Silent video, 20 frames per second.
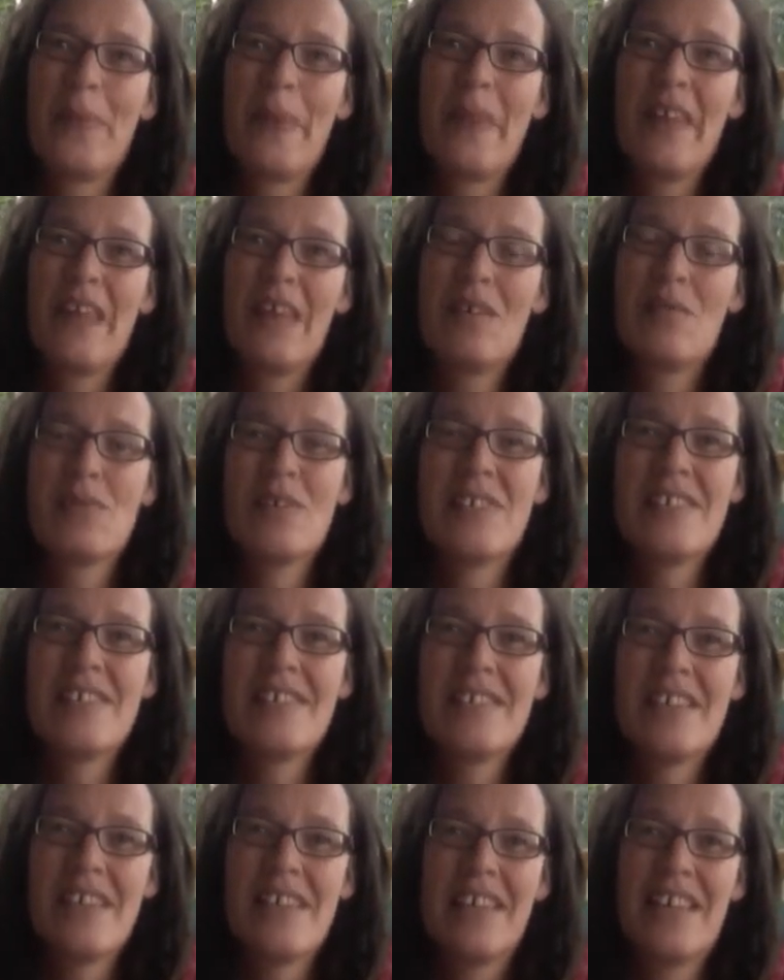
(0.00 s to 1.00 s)
it was
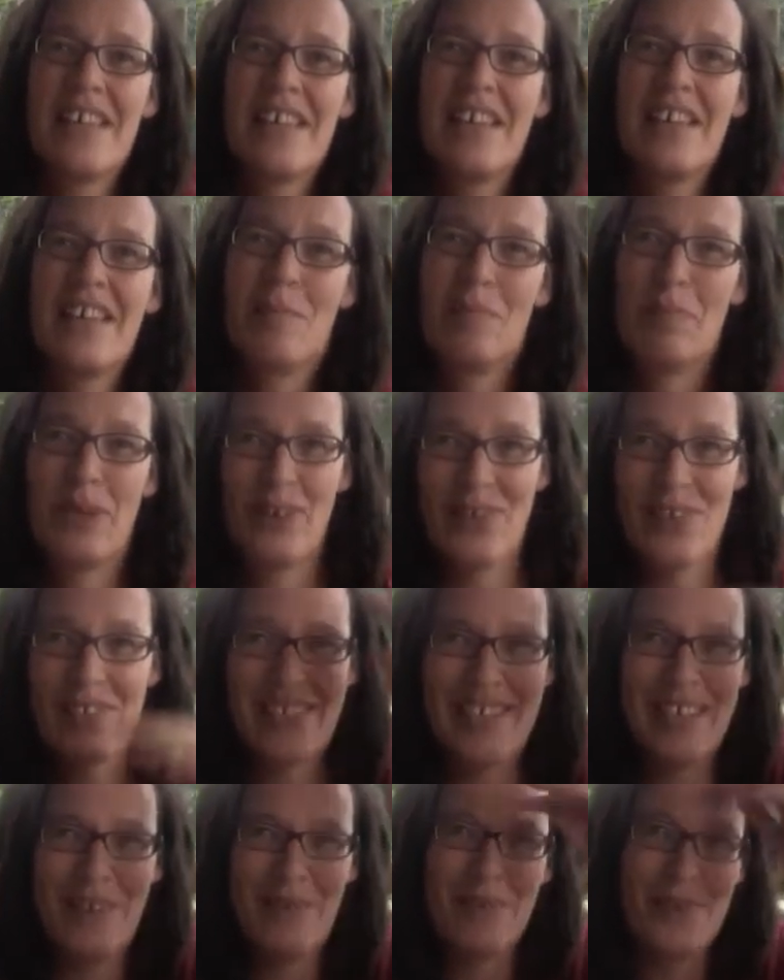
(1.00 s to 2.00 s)
because
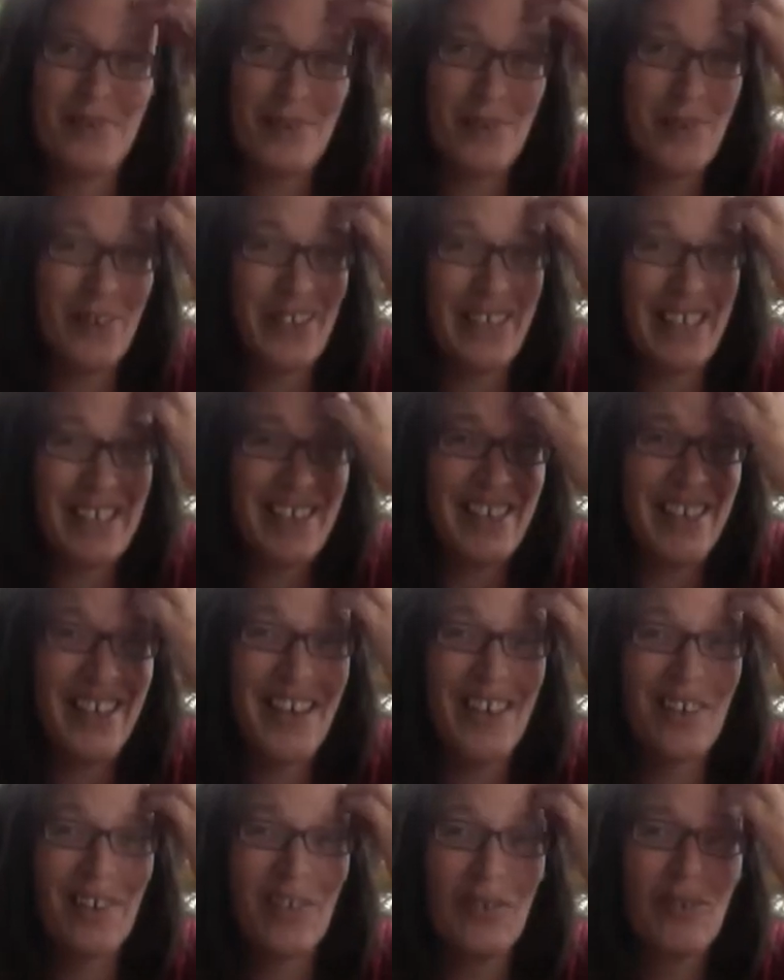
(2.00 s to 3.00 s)
he was working at
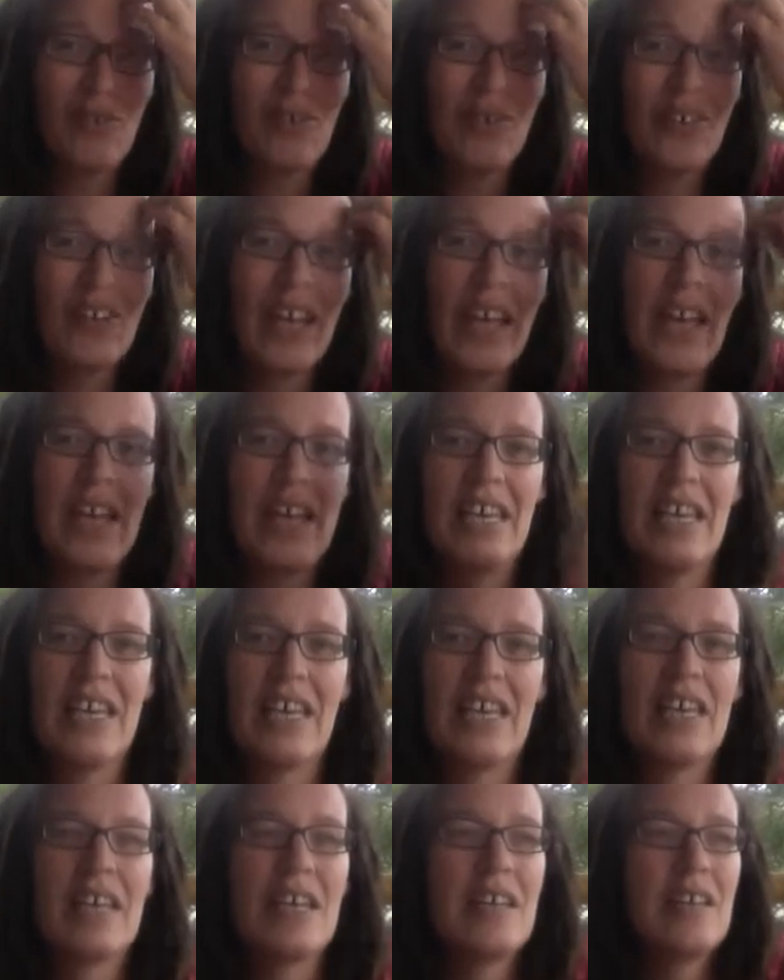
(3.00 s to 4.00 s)
an organic
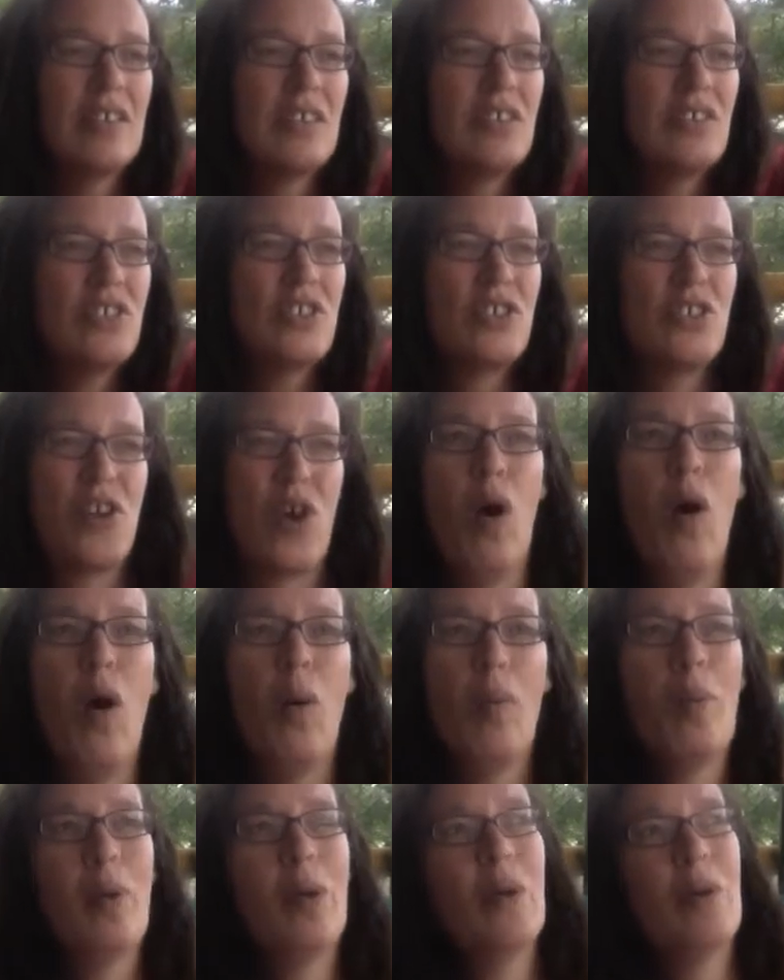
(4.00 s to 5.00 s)
shop,
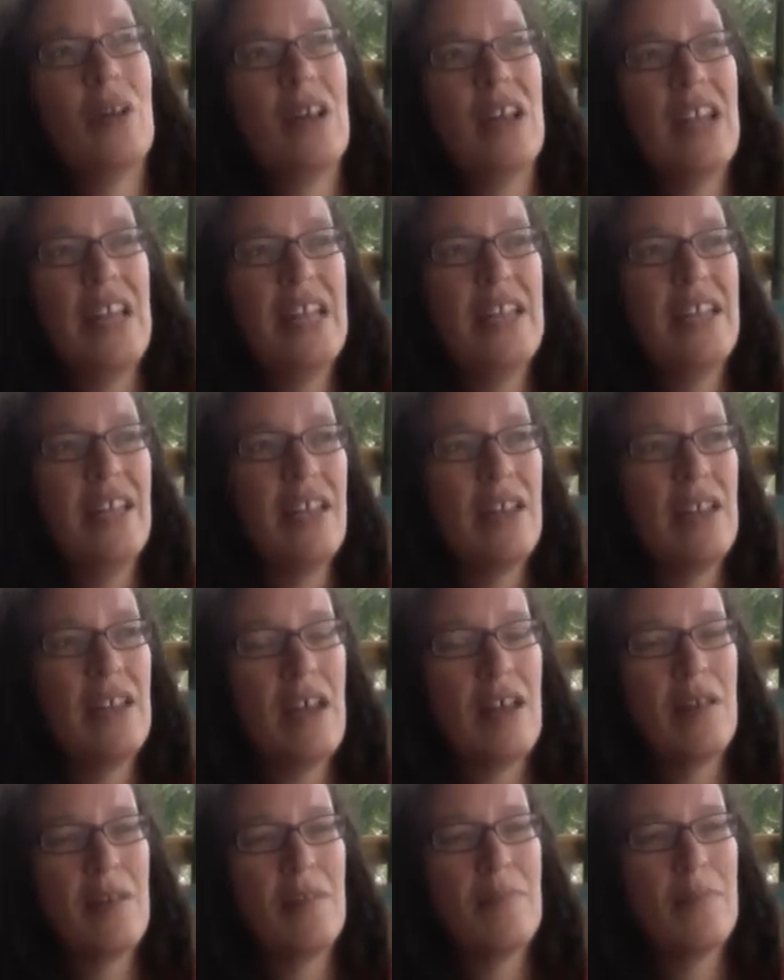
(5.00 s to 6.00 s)
and
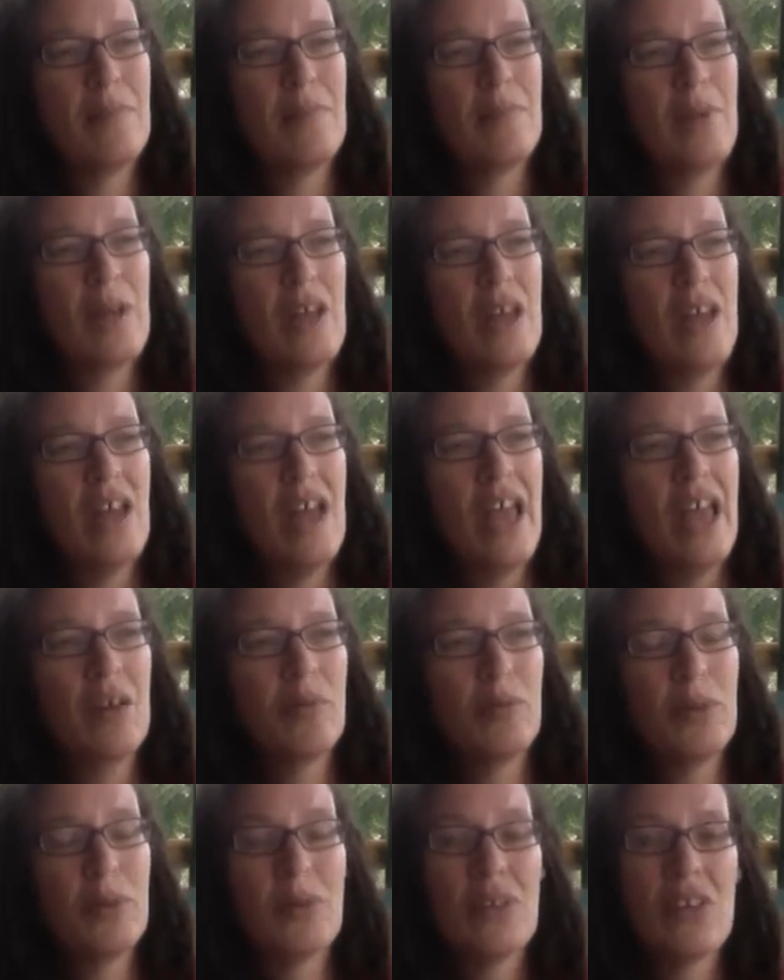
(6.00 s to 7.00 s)

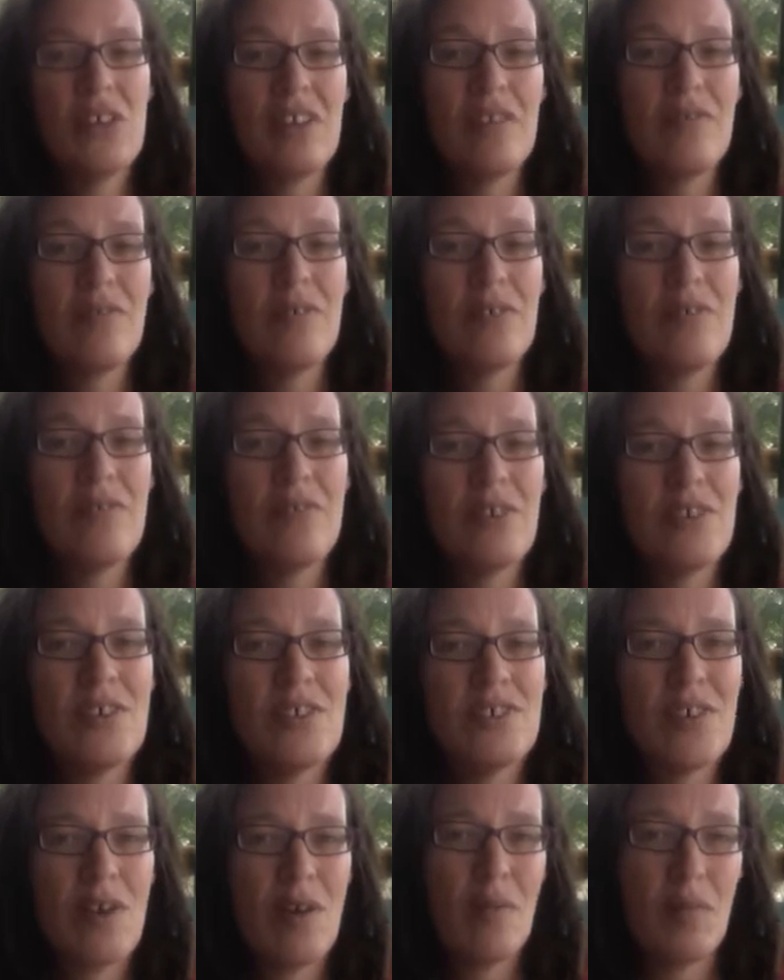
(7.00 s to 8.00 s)
we were learning for the first
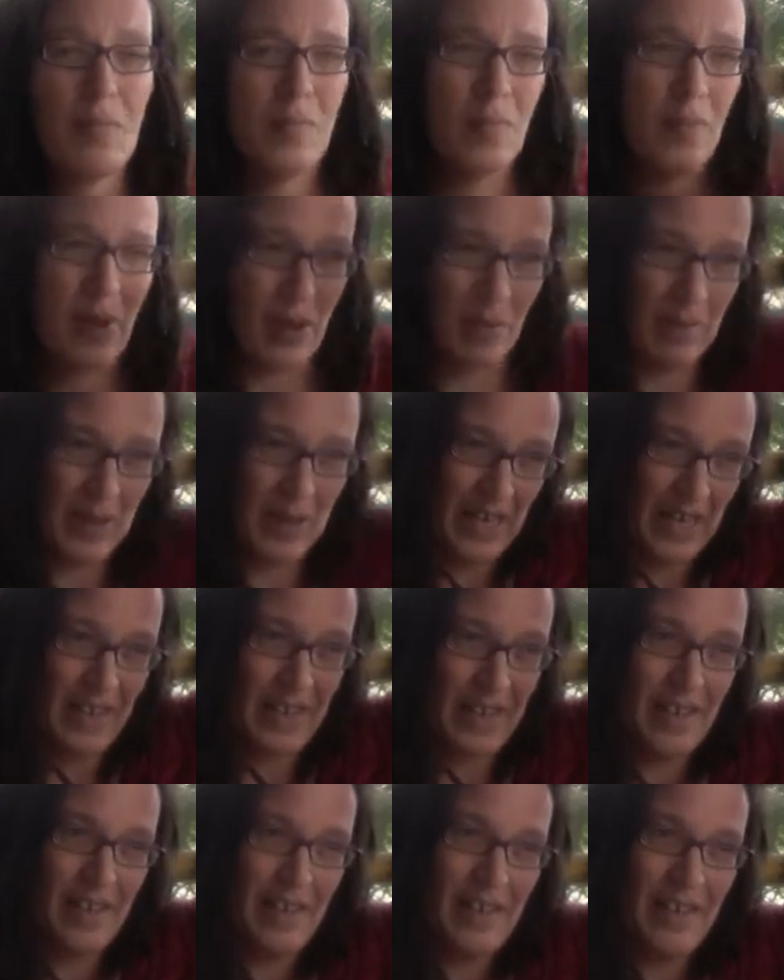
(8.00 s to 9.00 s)
time about
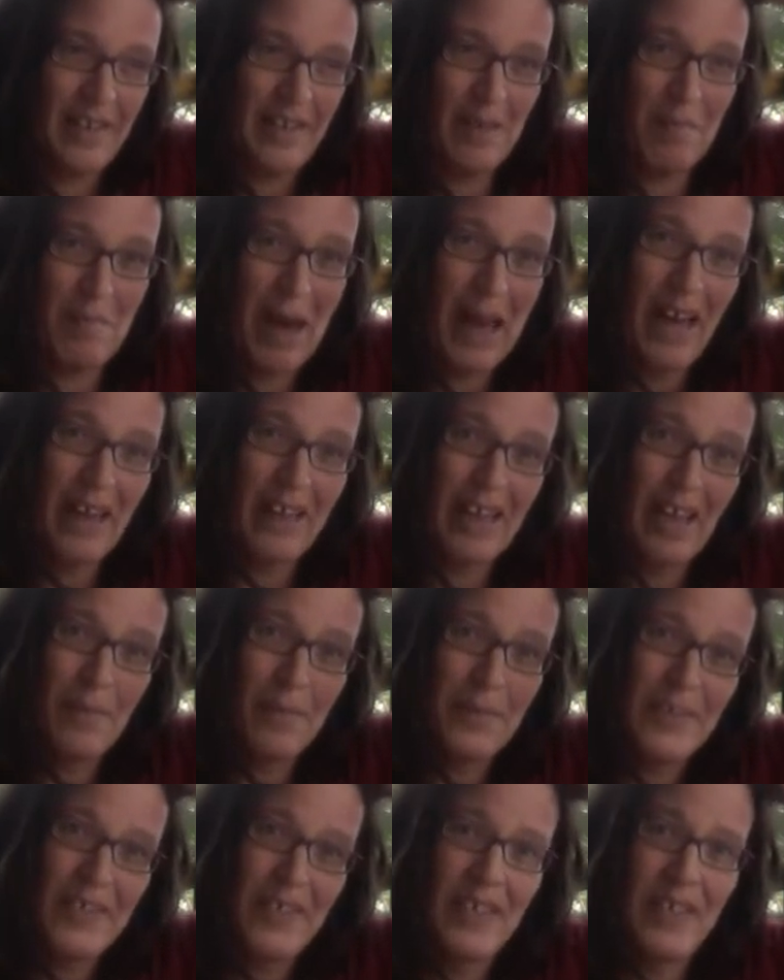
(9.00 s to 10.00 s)
the
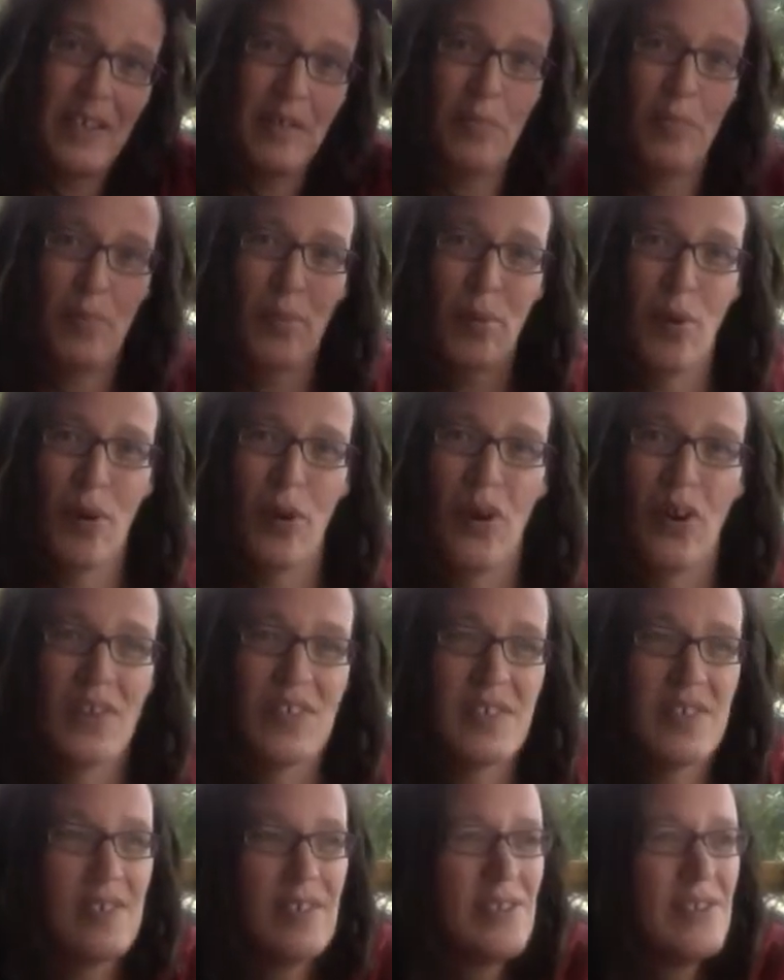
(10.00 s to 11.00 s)
markups in
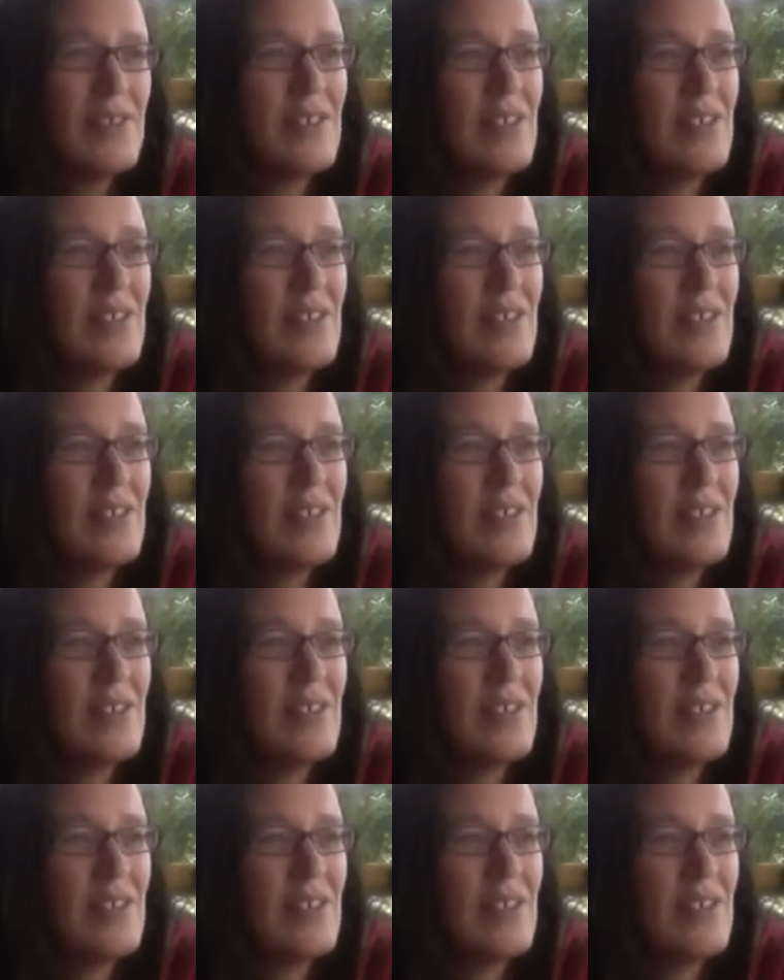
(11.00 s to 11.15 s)
prices